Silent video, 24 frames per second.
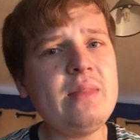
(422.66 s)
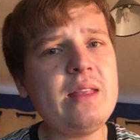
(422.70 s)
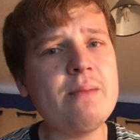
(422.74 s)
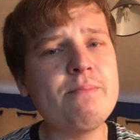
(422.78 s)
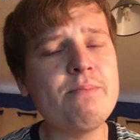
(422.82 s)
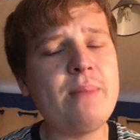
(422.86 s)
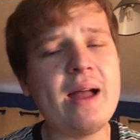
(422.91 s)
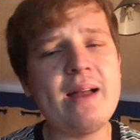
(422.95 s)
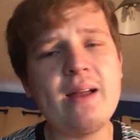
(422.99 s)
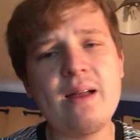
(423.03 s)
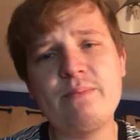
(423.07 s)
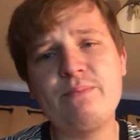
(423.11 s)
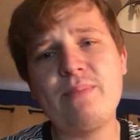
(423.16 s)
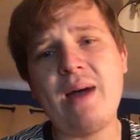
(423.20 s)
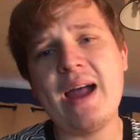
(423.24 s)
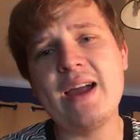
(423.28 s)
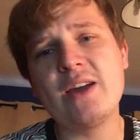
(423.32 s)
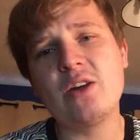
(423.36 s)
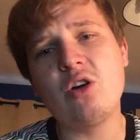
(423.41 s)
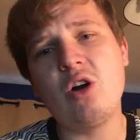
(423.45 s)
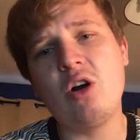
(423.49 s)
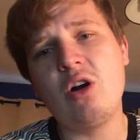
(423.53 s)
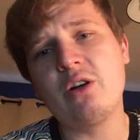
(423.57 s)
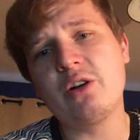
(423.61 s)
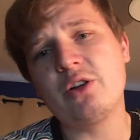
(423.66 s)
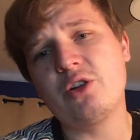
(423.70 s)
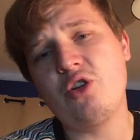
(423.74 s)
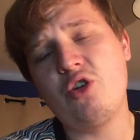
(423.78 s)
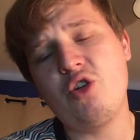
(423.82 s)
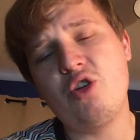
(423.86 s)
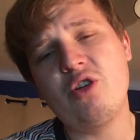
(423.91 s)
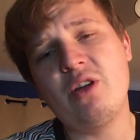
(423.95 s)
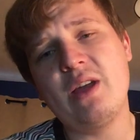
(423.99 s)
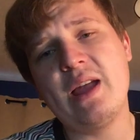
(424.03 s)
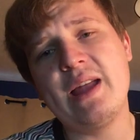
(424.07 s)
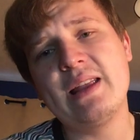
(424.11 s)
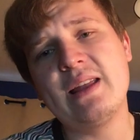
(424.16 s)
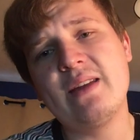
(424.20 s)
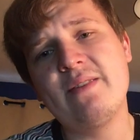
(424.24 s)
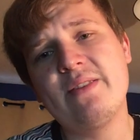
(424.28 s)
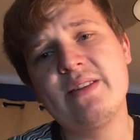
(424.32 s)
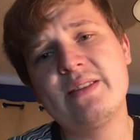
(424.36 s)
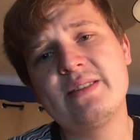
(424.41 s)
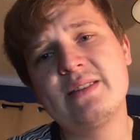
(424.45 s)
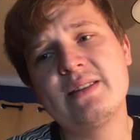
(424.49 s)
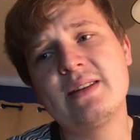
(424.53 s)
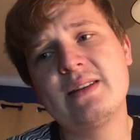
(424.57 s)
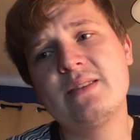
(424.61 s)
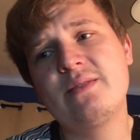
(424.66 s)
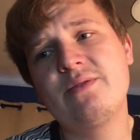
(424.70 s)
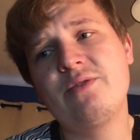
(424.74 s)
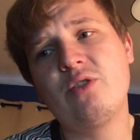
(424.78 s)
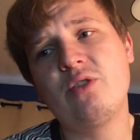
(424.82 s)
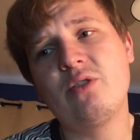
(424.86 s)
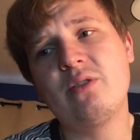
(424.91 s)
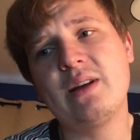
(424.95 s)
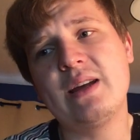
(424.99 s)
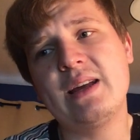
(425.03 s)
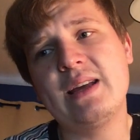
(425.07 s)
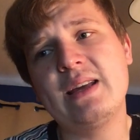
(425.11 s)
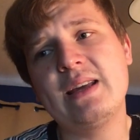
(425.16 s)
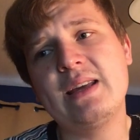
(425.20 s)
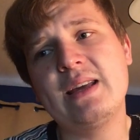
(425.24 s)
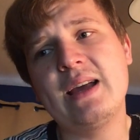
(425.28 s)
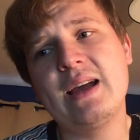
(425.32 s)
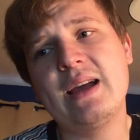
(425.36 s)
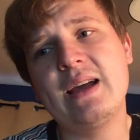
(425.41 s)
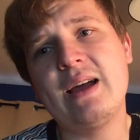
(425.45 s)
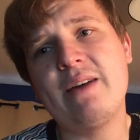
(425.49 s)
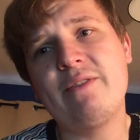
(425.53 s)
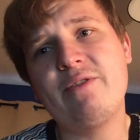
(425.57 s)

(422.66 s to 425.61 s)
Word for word: at Bangkok and Hua Hin. I visited for a